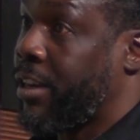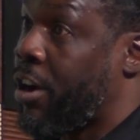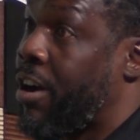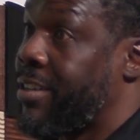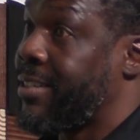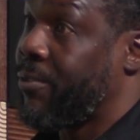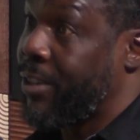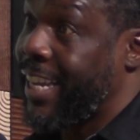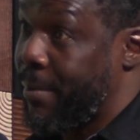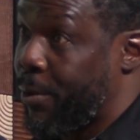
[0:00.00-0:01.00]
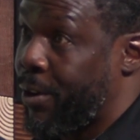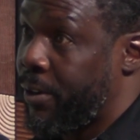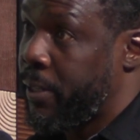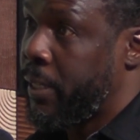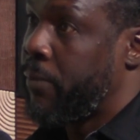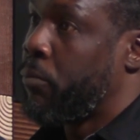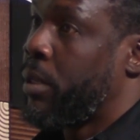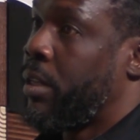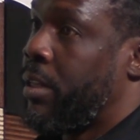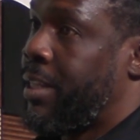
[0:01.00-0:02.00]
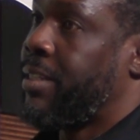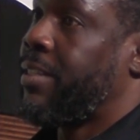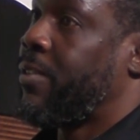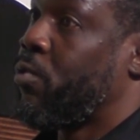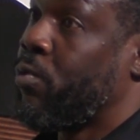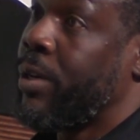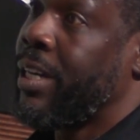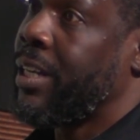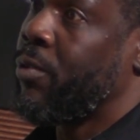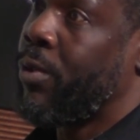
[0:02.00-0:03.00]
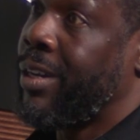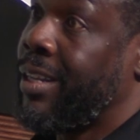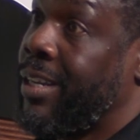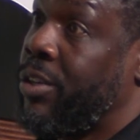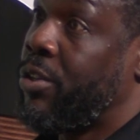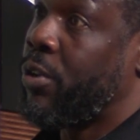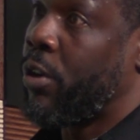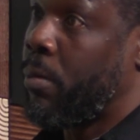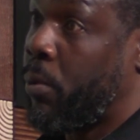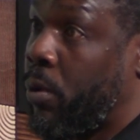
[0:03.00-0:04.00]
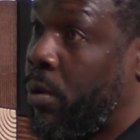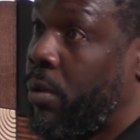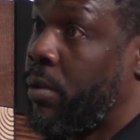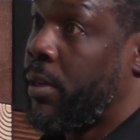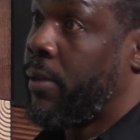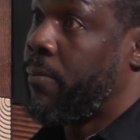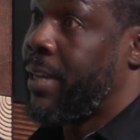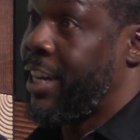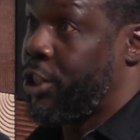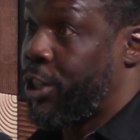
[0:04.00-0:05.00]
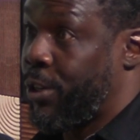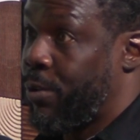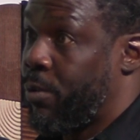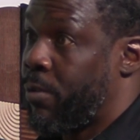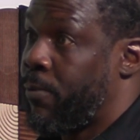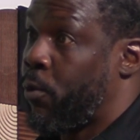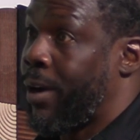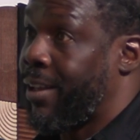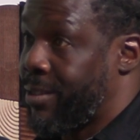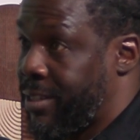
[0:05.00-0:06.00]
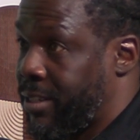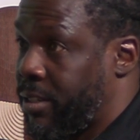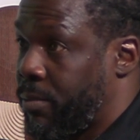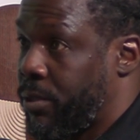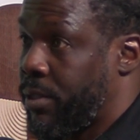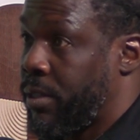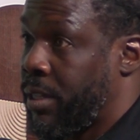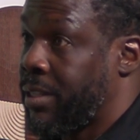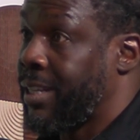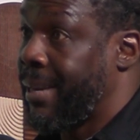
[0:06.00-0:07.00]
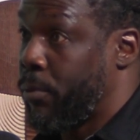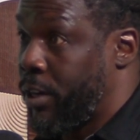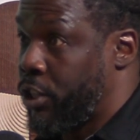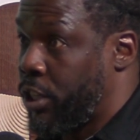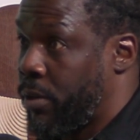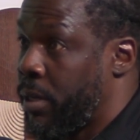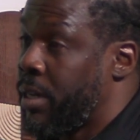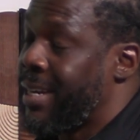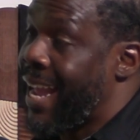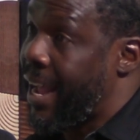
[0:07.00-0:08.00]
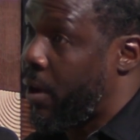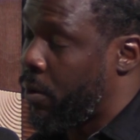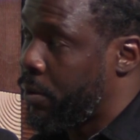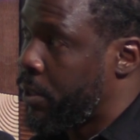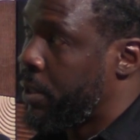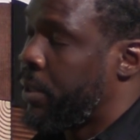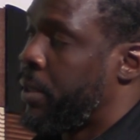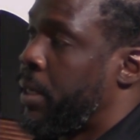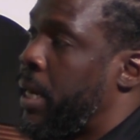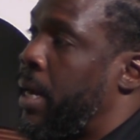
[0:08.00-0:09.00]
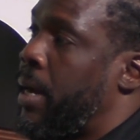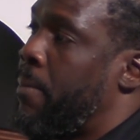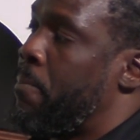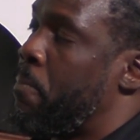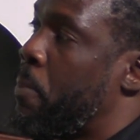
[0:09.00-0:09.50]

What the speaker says: cost of labor. This is a really, really durable issue for health systems, this labor issue. Now, I